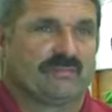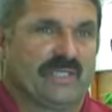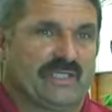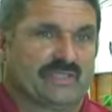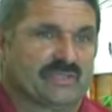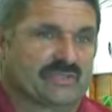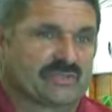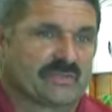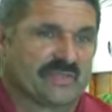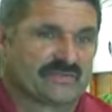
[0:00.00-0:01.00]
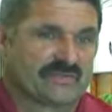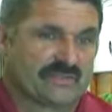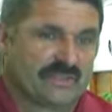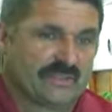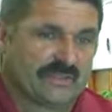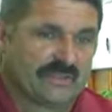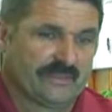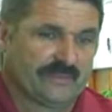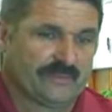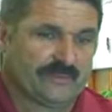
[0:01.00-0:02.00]
managing stress
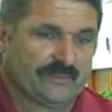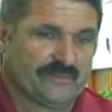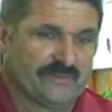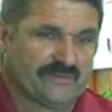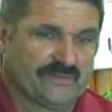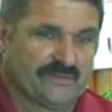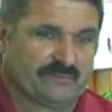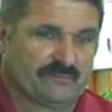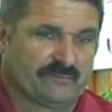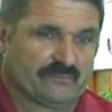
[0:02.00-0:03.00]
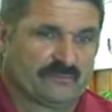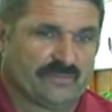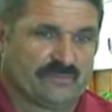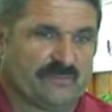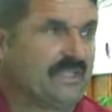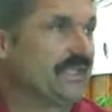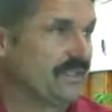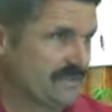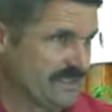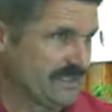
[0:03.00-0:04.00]
is being
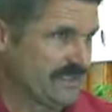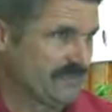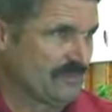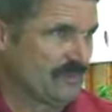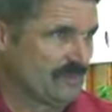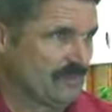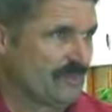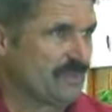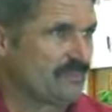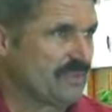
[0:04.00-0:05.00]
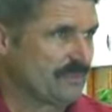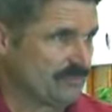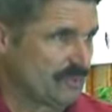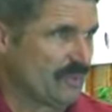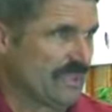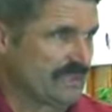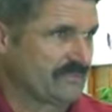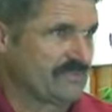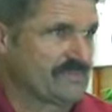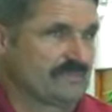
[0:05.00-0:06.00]
on time or being
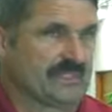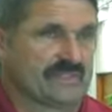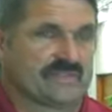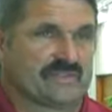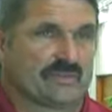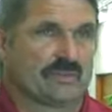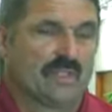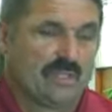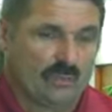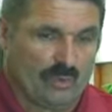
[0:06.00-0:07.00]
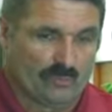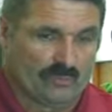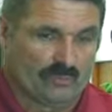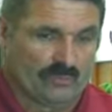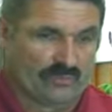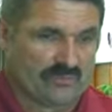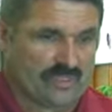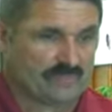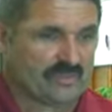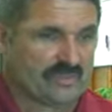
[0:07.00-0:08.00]
proactive in some cases. So what we
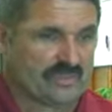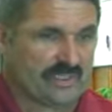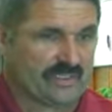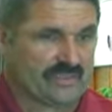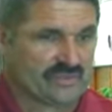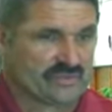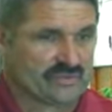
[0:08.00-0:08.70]
attempted today is to